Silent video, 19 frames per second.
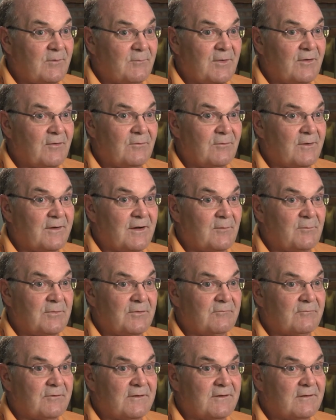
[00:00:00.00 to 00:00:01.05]
had been going up
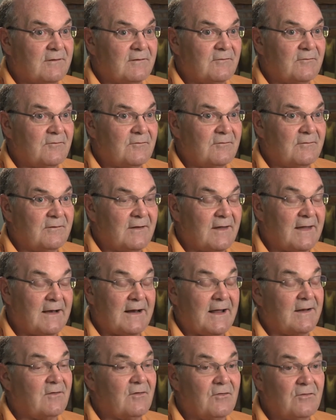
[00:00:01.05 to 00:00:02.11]
over the years. And
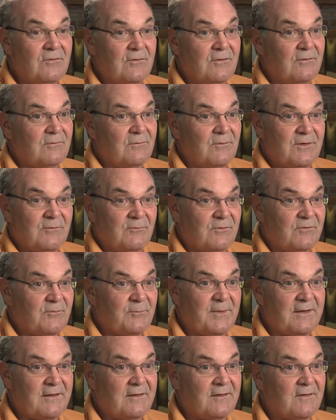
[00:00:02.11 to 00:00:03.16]
I knew it was
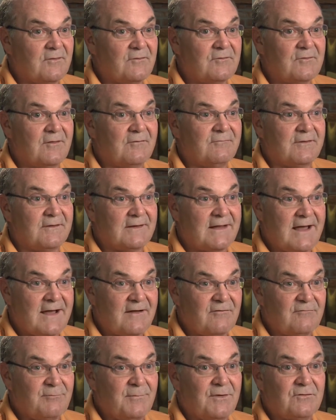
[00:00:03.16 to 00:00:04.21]
because of the
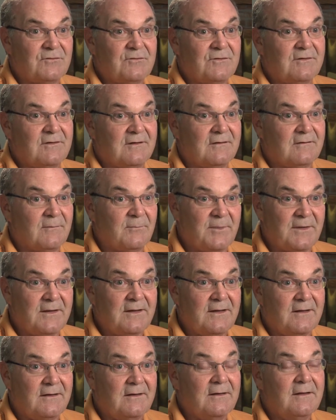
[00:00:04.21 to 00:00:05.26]
lack of motion and the
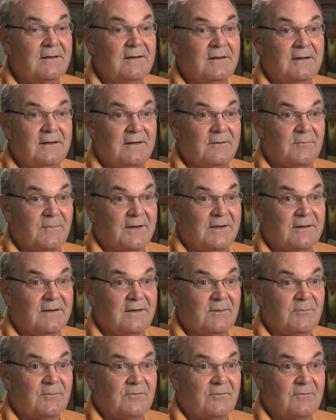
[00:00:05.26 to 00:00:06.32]
pain in my
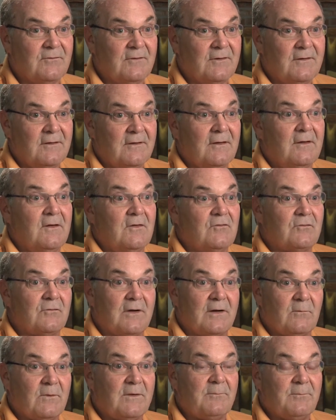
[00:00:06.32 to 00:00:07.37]
hips. So
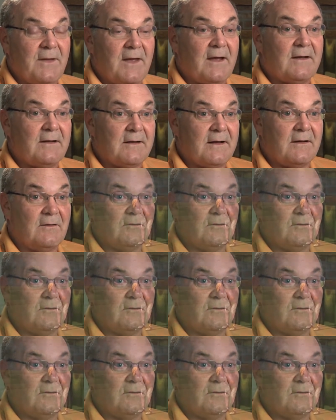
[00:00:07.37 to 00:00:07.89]
I went back and I